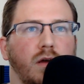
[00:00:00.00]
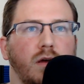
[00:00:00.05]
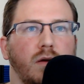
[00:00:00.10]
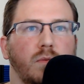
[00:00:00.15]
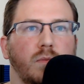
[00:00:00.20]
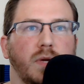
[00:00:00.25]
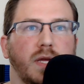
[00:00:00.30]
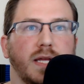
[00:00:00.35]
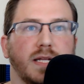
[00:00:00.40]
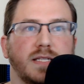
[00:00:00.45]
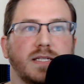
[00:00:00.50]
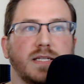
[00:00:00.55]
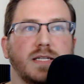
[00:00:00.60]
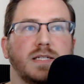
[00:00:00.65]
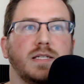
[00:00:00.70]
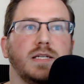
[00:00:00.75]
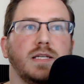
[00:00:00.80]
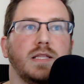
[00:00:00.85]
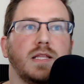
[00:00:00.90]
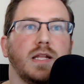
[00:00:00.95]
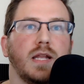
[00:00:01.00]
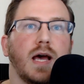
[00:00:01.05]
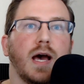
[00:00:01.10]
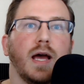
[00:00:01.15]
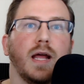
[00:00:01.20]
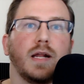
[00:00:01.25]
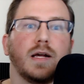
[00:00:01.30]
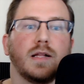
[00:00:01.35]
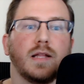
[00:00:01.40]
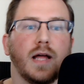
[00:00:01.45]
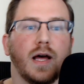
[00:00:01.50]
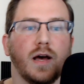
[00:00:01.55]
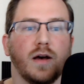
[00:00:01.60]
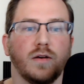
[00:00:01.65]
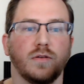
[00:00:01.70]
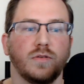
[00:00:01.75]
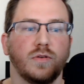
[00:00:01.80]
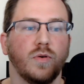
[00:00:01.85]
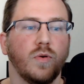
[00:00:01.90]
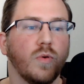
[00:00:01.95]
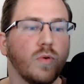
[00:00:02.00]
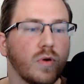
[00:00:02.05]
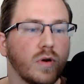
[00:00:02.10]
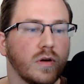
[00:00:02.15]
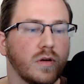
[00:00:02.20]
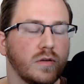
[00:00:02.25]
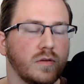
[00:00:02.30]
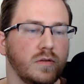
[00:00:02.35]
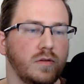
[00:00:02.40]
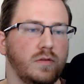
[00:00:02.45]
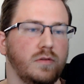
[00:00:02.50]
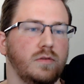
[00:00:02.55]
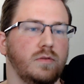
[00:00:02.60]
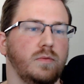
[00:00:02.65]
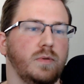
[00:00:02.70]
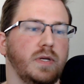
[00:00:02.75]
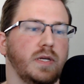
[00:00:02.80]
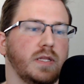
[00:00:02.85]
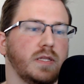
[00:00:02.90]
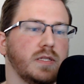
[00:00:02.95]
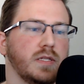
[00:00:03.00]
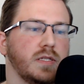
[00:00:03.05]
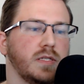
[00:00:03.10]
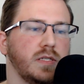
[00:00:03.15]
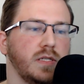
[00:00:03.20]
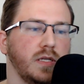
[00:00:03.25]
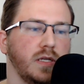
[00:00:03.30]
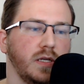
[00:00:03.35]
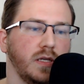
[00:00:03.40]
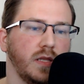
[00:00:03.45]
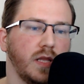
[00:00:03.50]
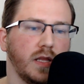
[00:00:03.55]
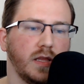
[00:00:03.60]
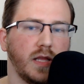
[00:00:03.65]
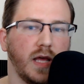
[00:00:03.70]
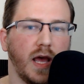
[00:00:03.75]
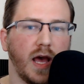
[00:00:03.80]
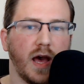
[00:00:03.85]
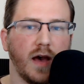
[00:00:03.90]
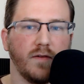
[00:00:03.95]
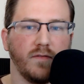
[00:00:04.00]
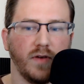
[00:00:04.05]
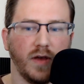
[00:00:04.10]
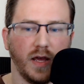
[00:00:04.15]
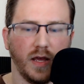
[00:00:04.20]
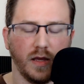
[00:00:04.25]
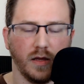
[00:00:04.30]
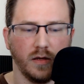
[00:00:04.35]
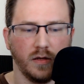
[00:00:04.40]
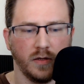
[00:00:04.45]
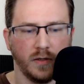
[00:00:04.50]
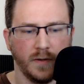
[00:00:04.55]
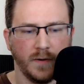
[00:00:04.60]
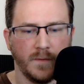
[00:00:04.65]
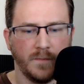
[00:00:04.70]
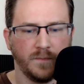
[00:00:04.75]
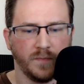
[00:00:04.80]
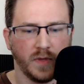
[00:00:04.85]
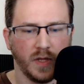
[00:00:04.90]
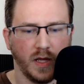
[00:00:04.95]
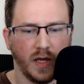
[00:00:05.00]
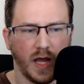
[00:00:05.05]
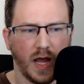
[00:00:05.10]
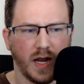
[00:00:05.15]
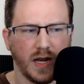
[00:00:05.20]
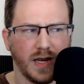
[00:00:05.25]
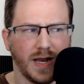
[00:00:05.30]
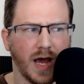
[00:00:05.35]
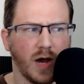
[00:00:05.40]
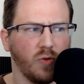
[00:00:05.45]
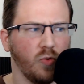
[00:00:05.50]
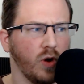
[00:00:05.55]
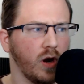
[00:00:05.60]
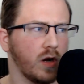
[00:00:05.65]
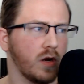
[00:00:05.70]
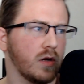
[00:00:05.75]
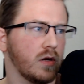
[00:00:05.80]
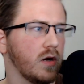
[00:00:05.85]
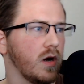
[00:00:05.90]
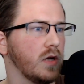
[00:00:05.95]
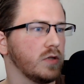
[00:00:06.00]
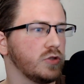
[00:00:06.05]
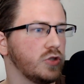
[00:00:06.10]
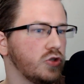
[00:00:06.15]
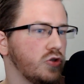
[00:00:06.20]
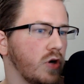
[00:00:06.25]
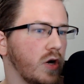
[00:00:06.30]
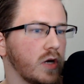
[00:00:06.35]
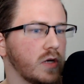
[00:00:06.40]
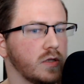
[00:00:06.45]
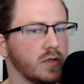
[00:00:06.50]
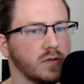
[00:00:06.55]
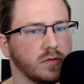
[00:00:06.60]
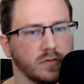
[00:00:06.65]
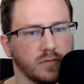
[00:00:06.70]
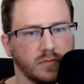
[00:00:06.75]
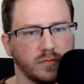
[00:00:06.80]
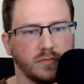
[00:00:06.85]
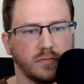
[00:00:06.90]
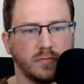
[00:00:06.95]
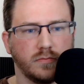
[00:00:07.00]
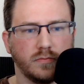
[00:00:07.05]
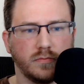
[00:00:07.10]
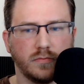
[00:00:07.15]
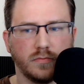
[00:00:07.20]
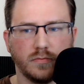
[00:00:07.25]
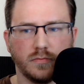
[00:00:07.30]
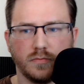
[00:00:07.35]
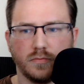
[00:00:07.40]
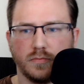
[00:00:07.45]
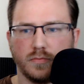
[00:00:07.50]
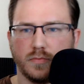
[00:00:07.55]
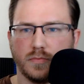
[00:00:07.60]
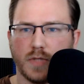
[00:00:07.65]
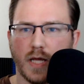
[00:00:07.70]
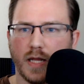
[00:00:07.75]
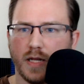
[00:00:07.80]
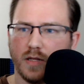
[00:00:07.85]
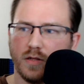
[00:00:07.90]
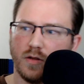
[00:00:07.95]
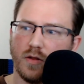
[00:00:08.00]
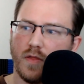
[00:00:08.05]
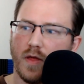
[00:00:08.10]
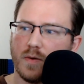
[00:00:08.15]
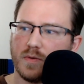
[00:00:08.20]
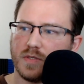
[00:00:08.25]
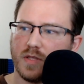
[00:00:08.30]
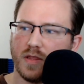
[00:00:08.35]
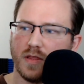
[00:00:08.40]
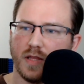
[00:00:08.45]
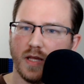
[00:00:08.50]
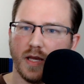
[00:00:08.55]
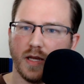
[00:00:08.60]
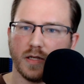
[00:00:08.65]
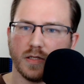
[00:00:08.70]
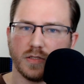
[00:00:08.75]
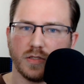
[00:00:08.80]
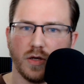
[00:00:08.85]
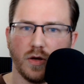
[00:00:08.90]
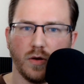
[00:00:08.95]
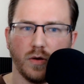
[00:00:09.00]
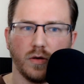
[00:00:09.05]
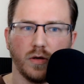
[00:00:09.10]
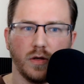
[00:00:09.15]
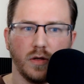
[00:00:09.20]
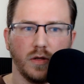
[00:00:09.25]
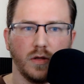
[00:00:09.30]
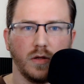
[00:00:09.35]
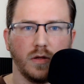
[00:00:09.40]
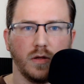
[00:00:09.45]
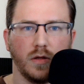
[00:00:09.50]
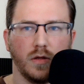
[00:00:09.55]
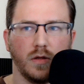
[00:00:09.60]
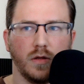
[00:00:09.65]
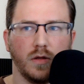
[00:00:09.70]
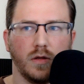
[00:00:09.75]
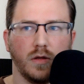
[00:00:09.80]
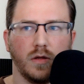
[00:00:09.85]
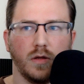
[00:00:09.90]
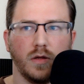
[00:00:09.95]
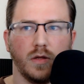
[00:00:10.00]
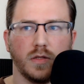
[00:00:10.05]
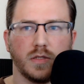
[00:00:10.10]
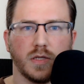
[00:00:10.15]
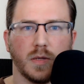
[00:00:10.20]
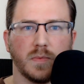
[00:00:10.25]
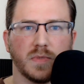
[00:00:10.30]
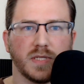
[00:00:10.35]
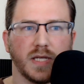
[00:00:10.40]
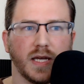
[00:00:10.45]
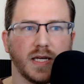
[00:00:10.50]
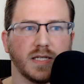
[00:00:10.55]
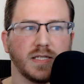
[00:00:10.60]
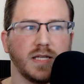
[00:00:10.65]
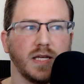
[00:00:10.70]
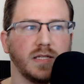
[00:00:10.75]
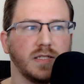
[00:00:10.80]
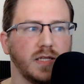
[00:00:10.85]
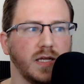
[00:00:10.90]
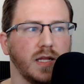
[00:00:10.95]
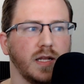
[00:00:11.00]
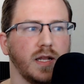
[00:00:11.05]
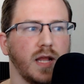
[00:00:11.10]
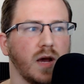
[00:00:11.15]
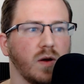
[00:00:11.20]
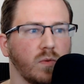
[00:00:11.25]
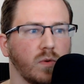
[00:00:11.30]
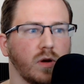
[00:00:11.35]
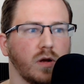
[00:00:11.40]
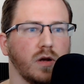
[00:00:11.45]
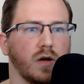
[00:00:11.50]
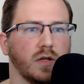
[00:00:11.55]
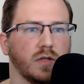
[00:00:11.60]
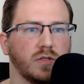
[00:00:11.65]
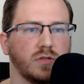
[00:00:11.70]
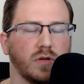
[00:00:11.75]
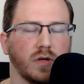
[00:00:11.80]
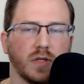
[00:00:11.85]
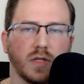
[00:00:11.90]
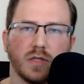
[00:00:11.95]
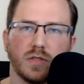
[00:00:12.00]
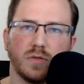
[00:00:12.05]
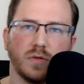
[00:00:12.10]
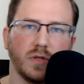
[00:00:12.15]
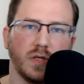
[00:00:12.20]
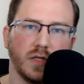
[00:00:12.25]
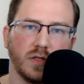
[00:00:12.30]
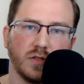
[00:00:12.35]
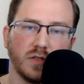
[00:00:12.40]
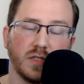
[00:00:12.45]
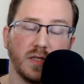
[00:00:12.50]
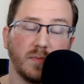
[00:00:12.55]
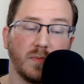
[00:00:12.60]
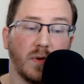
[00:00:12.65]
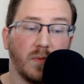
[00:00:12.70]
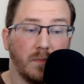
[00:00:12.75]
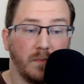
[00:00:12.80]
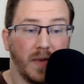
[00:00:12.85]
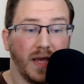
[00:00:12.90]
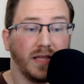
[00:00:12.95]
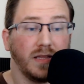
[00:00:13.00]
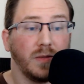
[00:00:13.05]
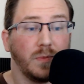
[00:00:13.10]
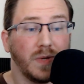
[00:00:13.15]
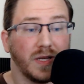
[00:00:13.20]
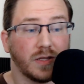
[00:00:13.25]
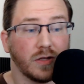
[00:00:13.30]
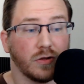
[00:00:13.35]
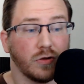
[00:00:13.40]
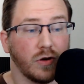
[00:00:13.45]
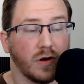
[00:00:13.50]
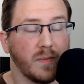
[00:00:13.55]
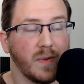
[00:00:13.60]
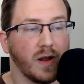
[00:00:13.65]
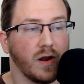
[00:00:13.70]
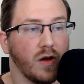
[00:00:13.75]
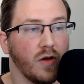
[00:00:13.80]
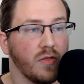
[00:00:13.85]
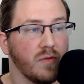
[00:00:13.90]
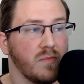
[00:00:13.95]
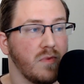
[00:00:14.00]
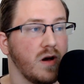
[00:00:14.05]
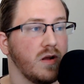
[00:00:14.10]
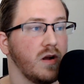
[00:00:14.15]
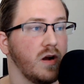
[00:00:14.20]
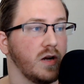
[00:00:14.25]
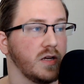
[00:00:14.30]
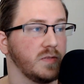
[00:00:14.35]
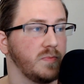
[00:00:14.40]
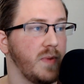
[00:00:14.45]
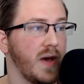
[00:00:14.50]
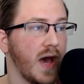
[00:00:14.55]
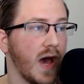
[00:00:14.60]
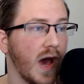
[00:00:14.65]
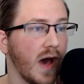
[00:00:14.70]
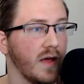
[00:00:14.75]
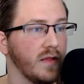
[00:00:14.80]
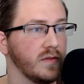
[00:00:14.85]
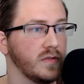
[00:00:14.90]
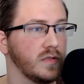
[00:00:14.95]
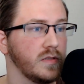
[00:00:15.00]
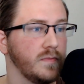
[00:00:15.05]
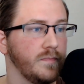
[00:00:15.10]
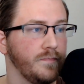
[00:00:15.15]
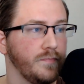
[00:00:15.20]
We get to see the Nine Cloud Court. We get to see that they have a network construct. I didn't know that was a thing, so it's almost like a sentient network construct. That's really interesting. But mainly we get to learn about all the monarchs' paths.